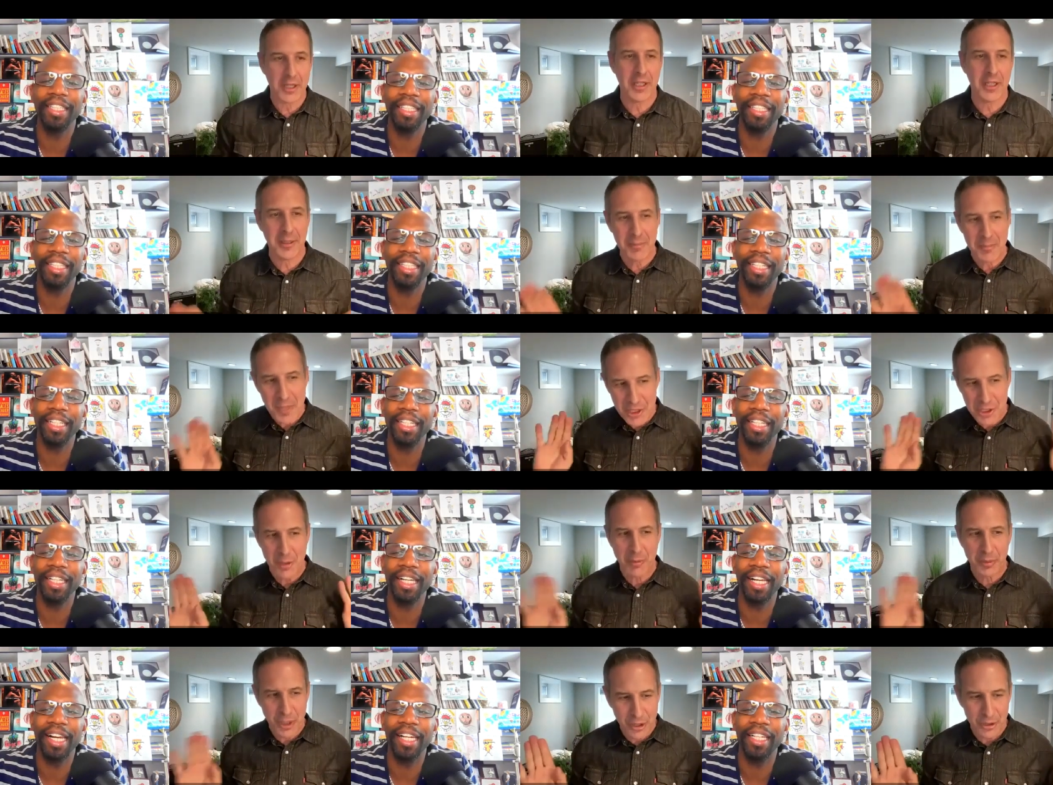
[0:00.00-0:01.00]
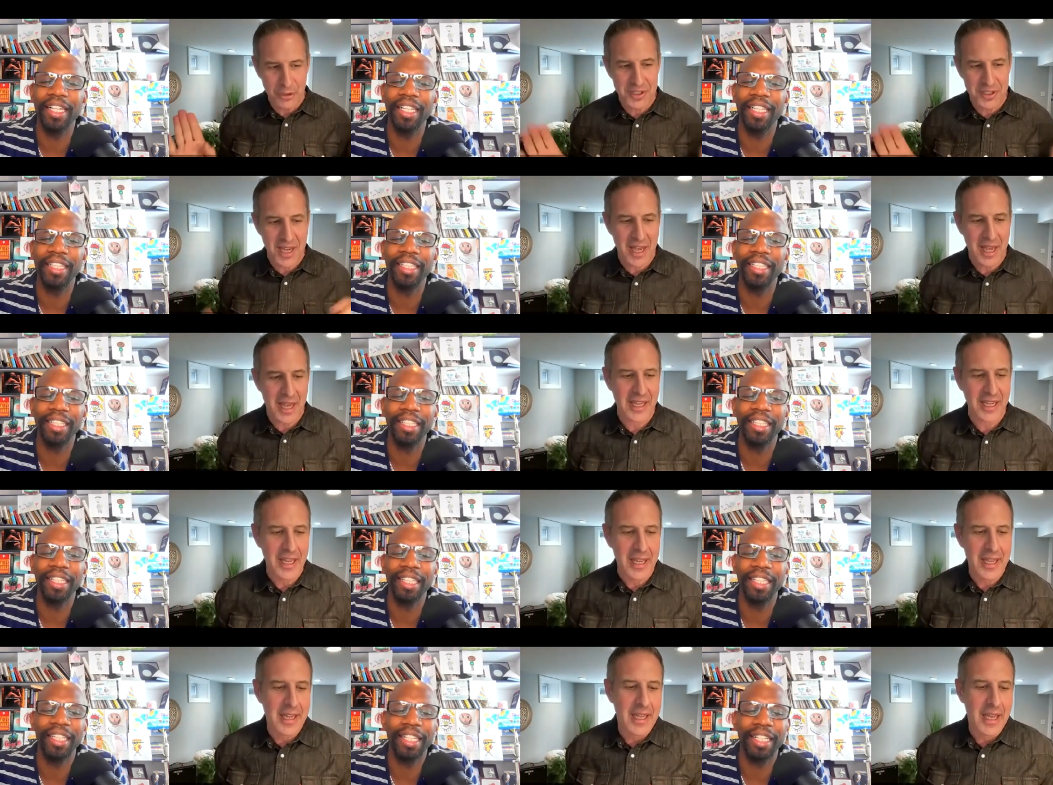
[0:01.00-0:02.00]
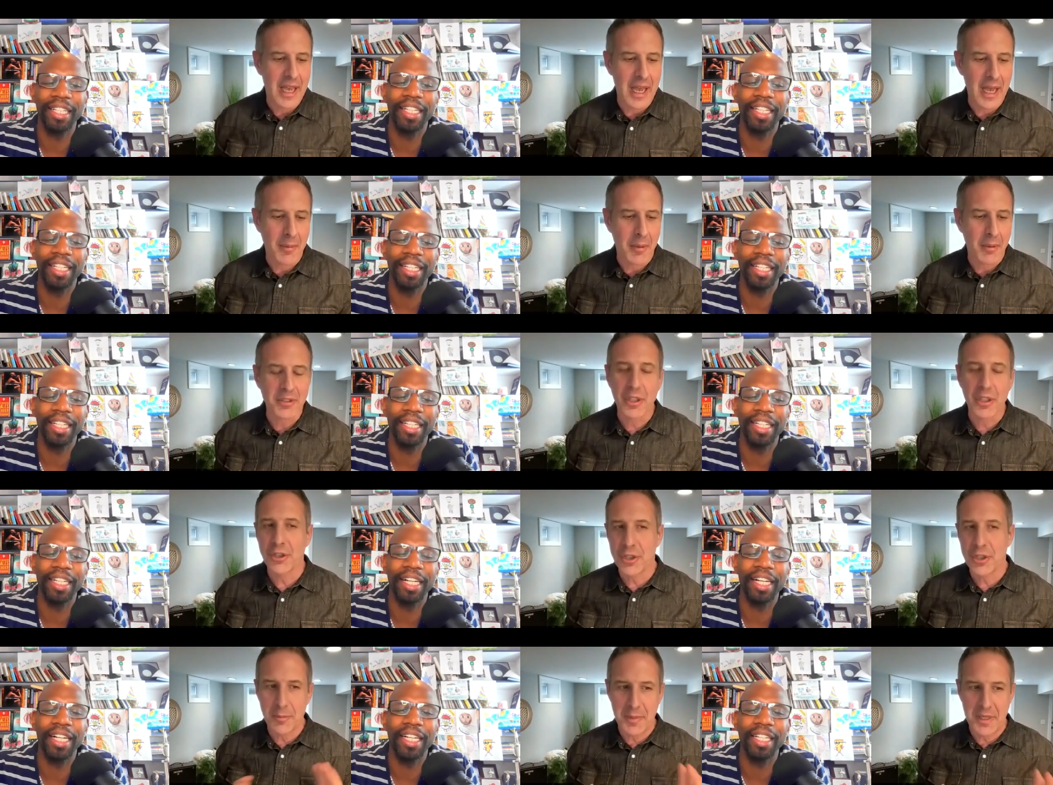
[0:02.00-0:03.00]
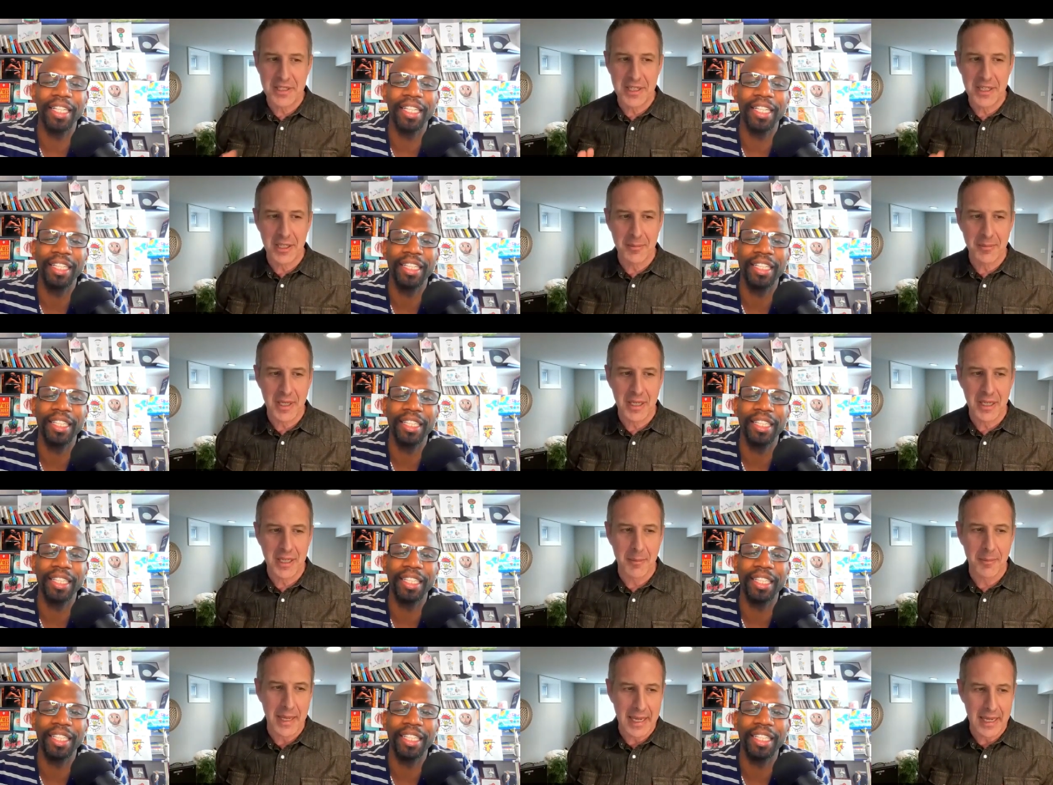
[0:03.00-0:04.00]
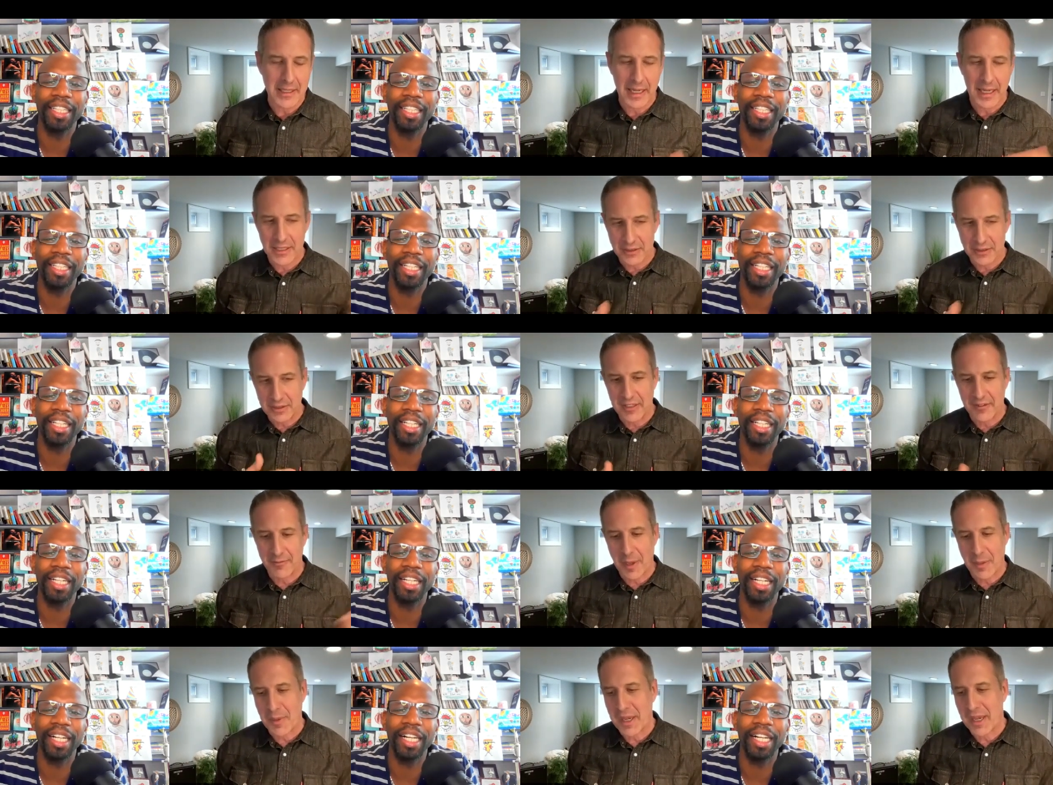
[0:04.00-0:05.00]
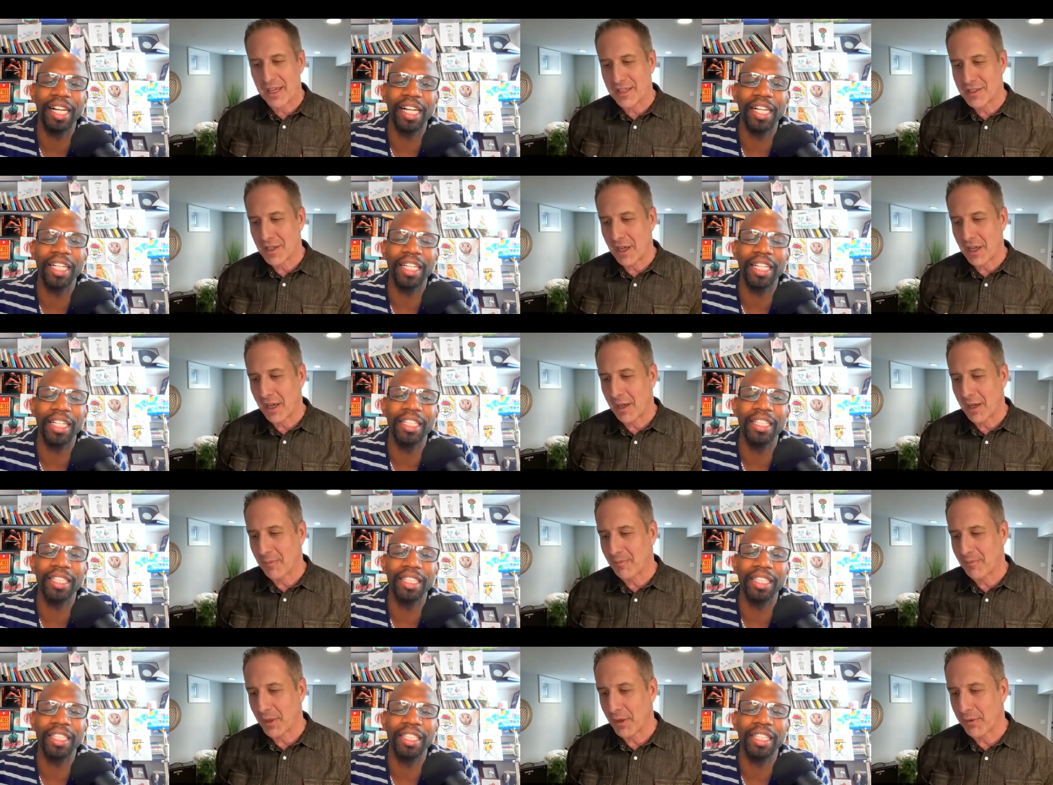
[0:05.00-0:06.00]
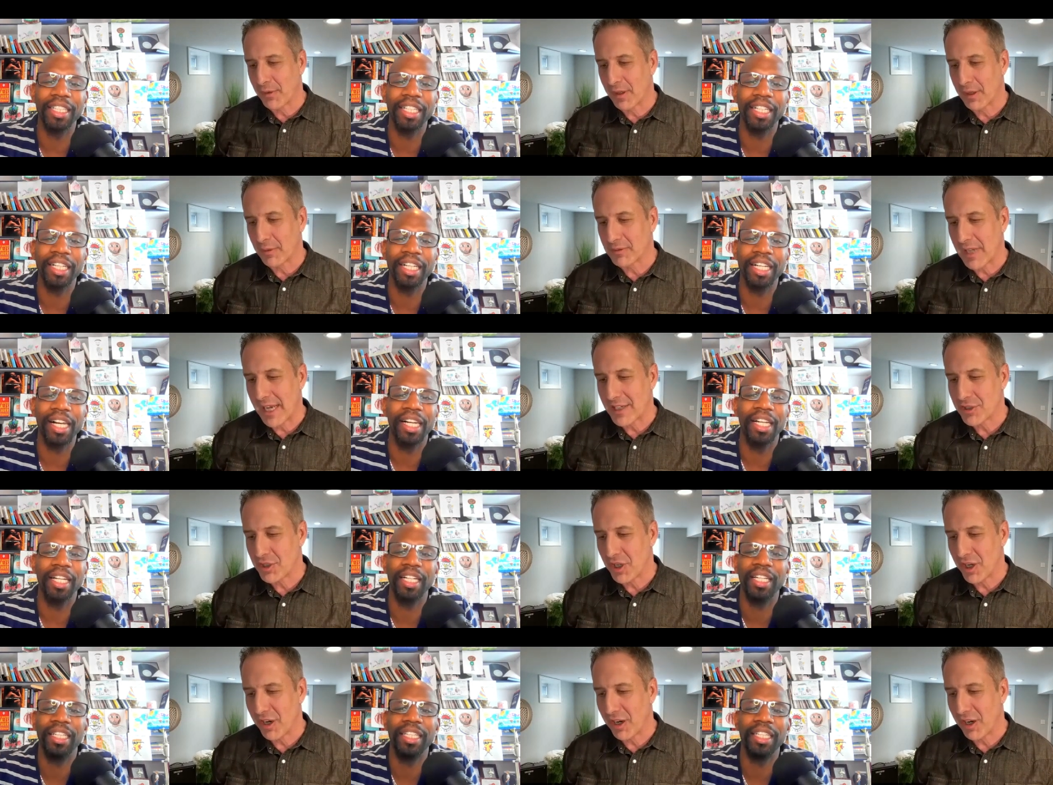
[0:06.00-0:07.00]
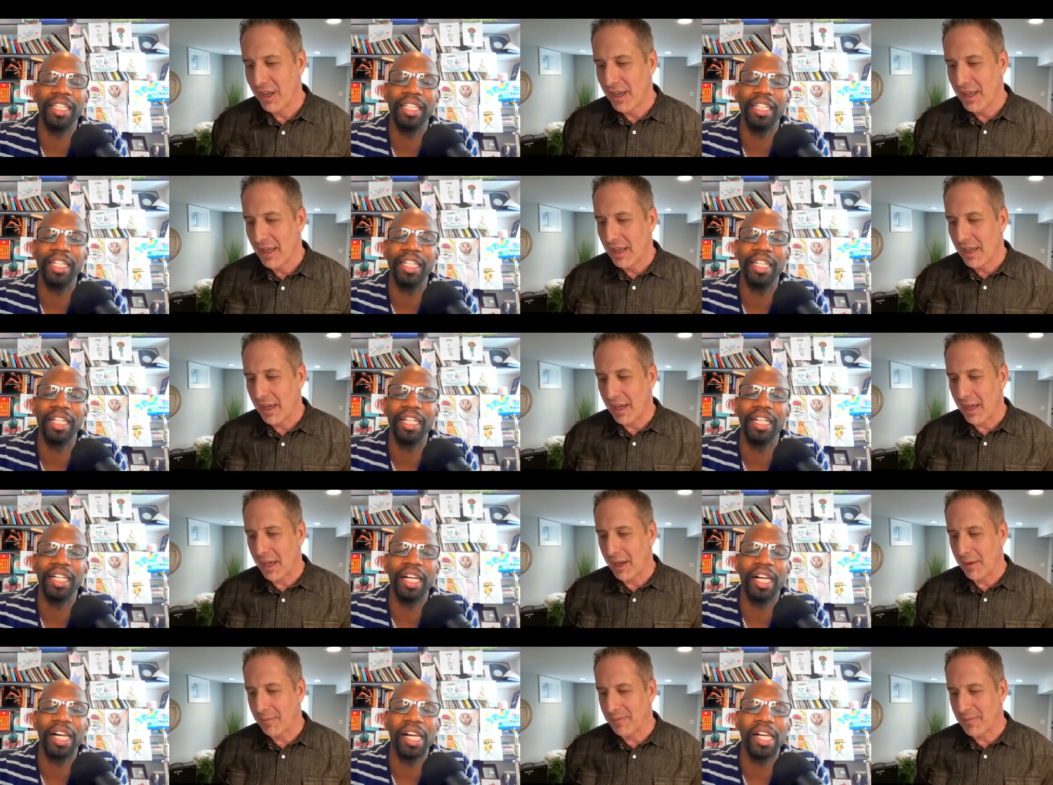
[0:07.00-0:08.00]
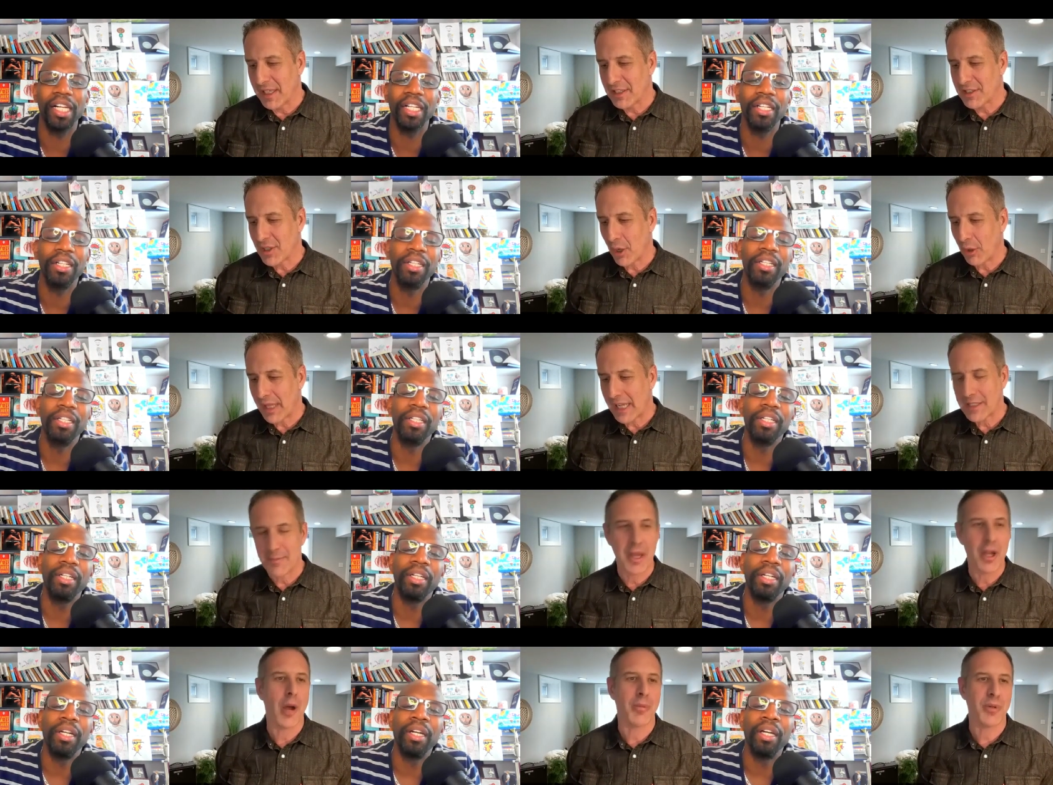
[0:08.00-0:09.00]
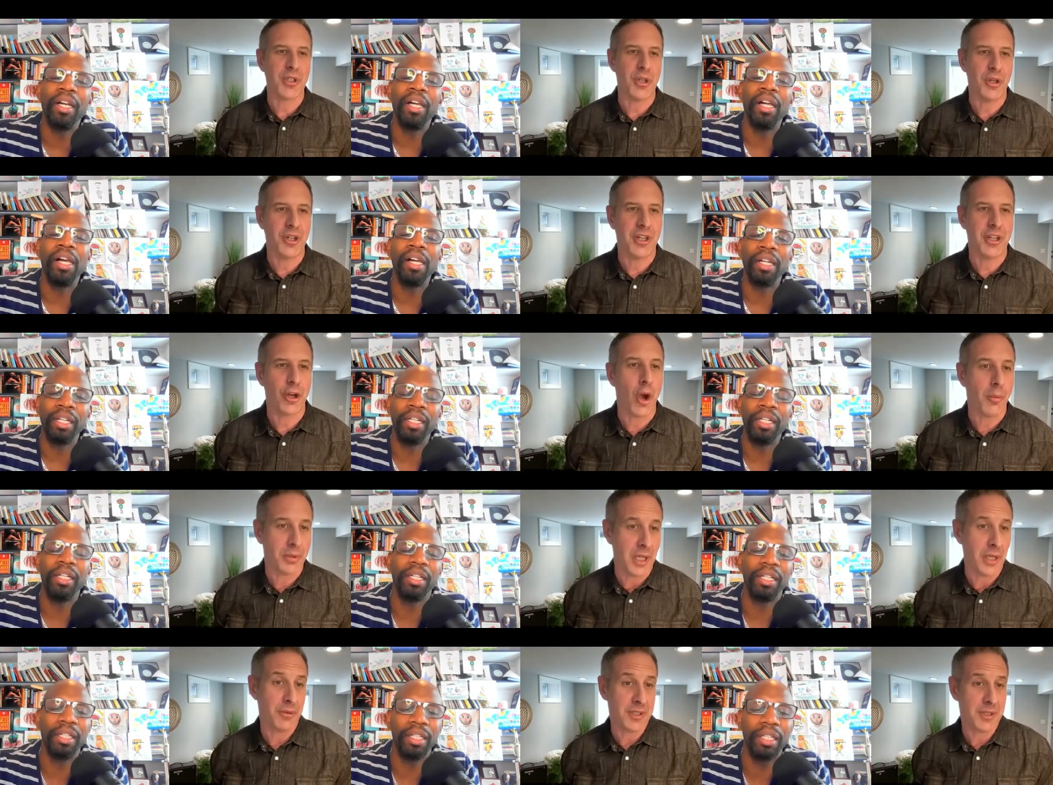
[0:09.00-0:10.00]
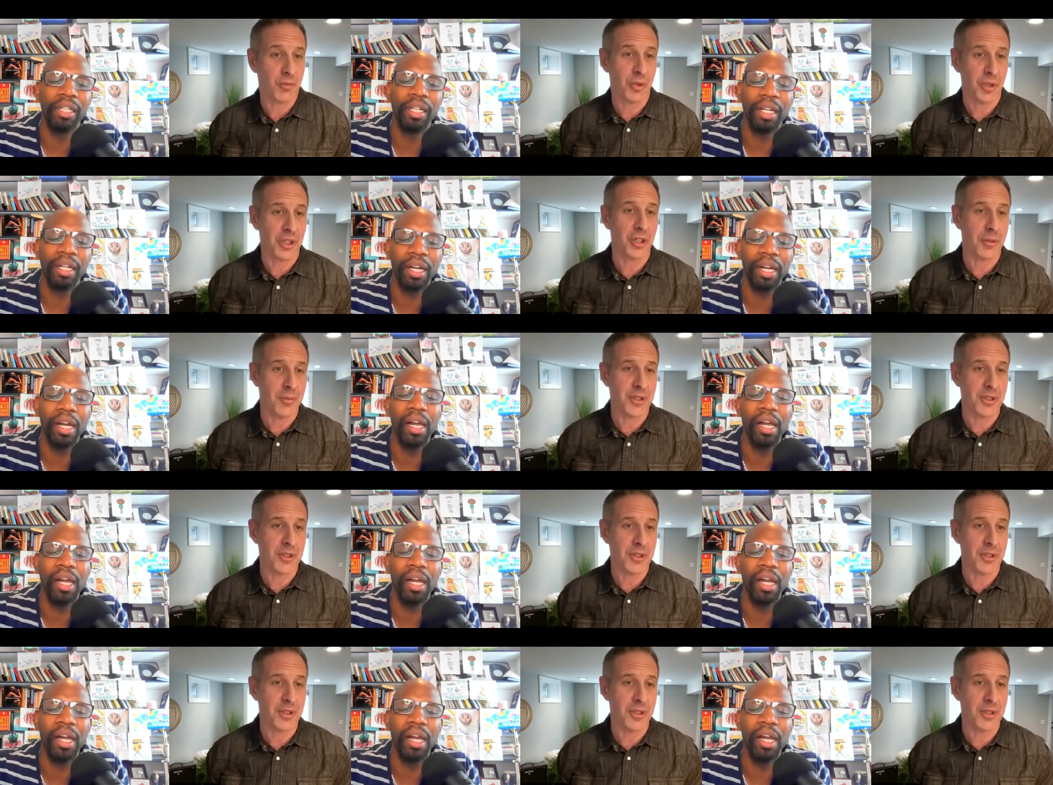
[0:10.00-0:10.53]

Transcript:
Speaker 1: like Mr. Blues guy, I'm um, a little too busy to be in a band. I had to leave my band um, uh, uh, last year. Um, and so that's my opportunity to go play with some really good